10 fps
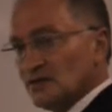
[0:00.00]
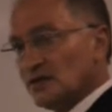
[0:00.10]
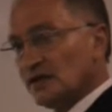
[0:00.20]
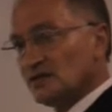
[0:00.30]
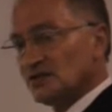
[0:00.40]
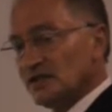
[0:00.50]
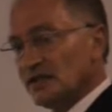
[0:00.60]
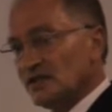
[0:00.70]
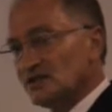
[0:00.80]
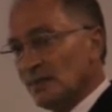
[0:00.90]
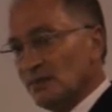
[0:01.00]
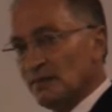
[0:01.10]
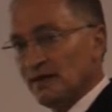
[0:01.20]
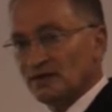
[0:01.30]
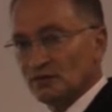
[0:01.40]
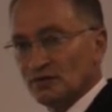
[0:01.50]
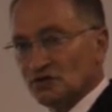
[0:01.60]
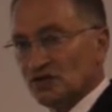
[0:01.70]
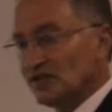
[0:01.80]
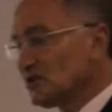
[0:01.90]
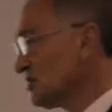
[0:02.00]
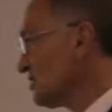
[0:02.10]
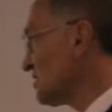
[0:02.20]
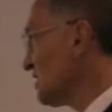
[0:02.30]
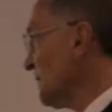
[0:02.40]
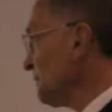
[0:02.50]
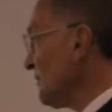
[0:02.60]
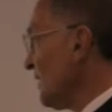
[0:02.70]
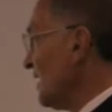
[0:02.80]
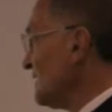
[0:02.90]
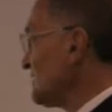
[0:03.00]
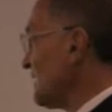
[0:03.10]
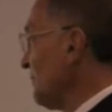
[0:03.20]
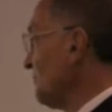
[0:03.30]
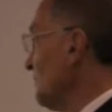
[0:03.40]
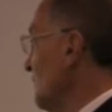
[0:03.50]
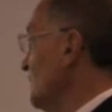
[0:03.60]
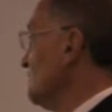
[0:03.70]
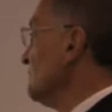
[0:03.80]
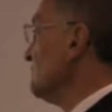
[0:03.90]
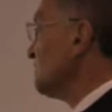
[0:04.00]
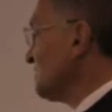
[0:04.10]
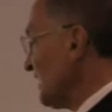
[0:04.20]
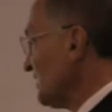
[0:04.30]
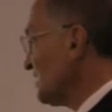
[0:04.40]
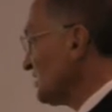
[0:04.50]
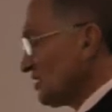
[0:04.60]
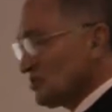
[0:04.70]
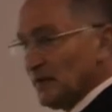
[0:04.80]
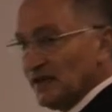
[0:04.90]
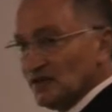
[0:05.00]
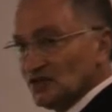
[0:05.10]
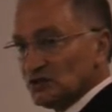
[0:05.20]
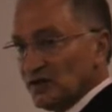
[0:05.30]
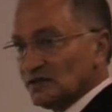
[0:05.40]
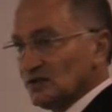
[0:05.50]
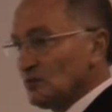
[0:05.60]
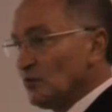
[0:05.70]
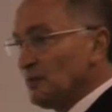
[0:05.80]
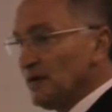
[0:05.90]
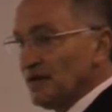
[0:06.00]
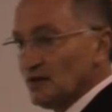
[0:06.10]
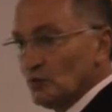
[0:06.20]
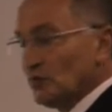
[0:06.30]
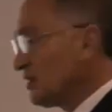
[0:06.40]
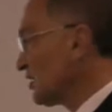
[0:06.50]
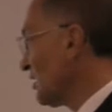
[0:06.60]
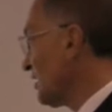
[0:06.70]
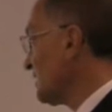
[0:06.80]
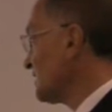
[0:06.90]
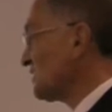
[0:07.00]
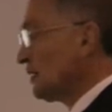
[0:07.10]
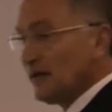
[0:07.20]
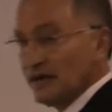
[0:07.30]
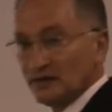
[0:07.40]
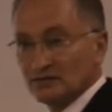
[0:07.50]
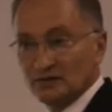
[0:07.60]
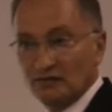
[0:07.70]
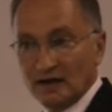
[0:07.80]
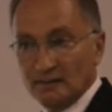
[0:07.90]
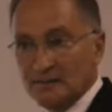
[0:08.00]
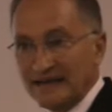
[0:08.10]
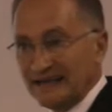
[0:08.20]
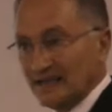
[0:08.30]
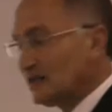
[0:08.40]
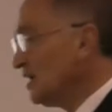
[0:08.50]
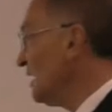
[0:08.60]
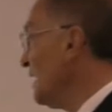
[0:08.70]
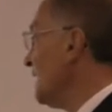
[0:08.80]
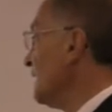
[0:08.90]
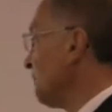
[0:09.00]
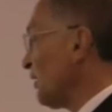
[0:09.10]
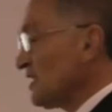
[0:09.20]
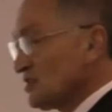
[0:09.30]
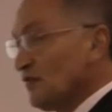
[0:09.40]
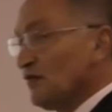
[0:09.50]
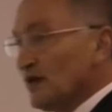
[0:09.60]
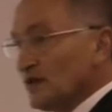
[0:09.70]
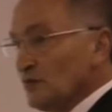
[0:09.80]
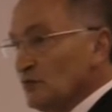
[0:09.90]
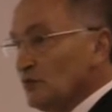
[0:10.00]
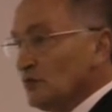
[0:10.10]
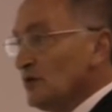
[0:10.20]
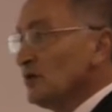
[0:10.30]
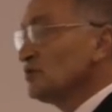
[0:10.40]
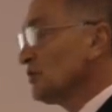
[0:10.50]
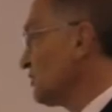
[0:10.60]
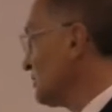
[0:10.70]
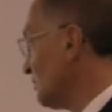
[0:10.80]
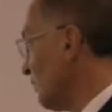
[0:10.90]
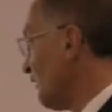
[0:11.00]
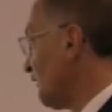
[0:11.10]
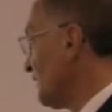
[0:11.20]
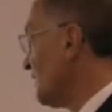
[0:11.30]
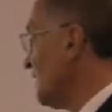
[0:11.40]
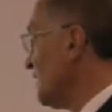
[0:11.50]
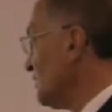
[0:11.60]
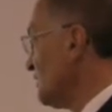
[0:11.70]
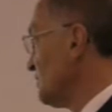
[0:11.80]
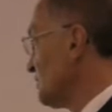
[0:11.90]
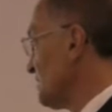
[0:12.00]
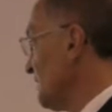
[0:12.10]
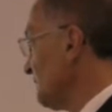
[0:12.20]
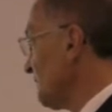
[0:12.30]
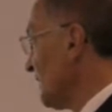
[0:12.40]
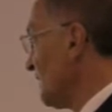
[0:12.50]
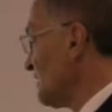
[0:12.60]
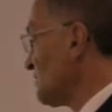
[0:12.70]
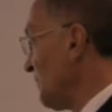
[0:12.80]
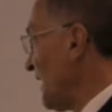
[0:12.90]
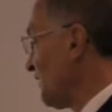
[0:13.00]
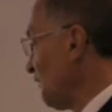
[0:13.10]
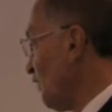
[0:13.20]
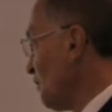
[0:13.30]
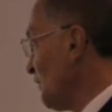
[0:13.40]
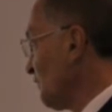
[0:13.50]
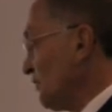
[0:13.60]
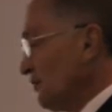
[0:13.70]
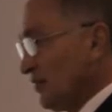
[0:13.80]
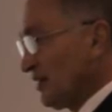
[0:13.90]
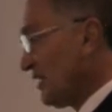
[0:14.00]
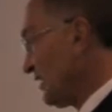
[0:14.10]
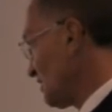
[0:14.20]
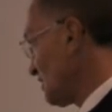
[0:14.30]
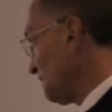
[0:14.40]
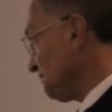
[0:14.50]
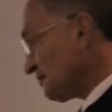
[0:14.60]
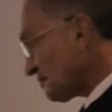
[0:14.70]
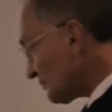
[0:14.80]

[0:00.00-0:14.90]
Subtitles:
So you can see, supplemented with gestures, some sentence that's been constructed repeating the word like has somehow developed meaning. In place of finding the real words, we do often use this bad form of communication,